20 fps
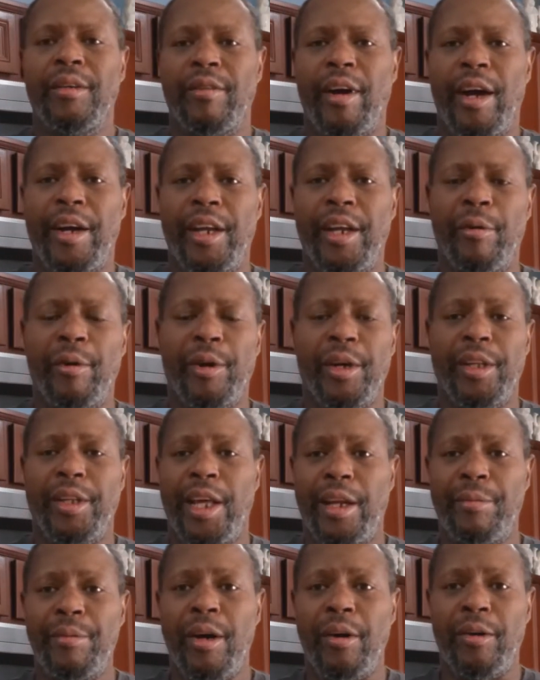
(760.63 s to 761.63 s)
Right now we're gonna
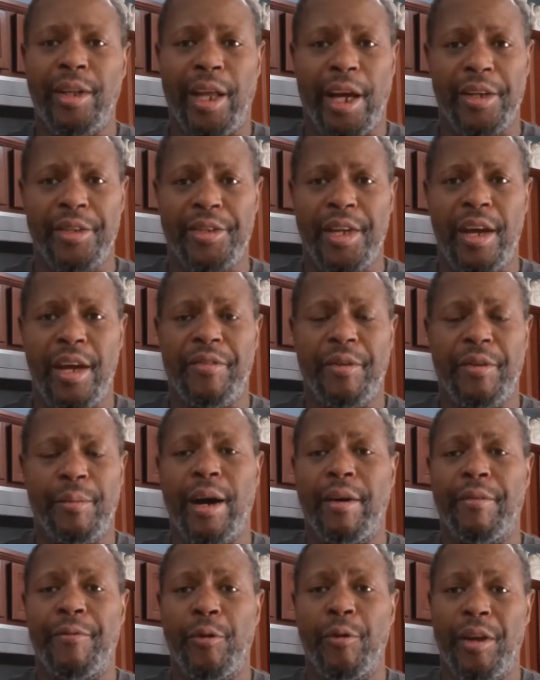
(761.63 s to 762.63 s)
let them go, like I said, for
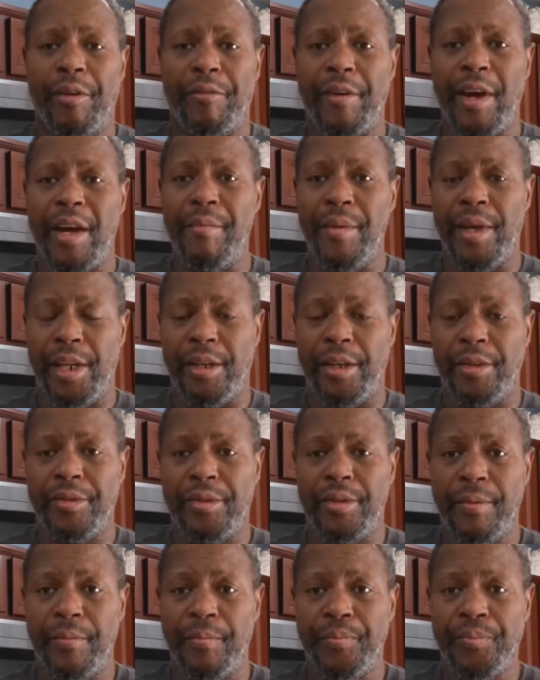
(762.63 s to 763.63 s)
about 45 minutes,
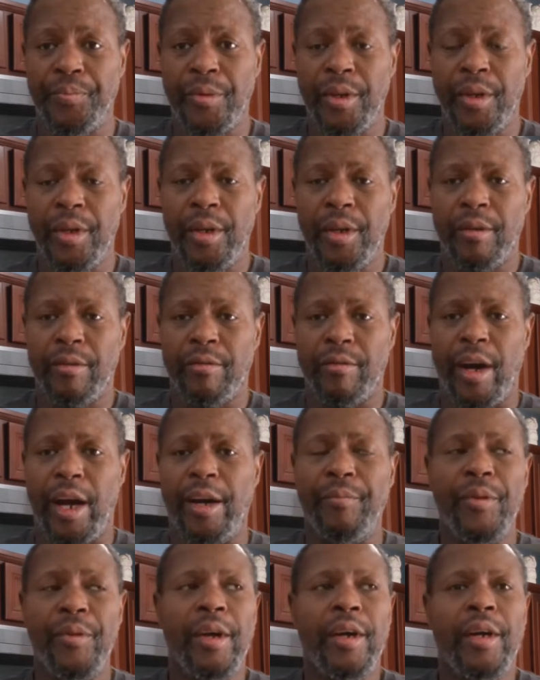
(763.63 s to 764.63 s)

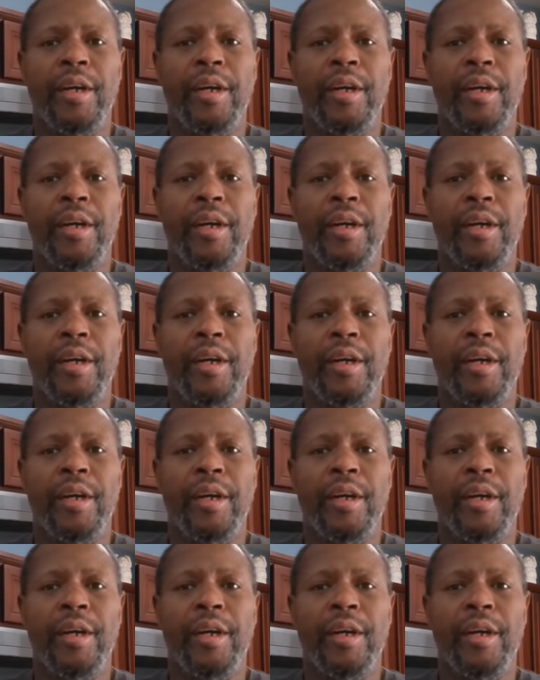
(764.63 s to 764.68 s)
right?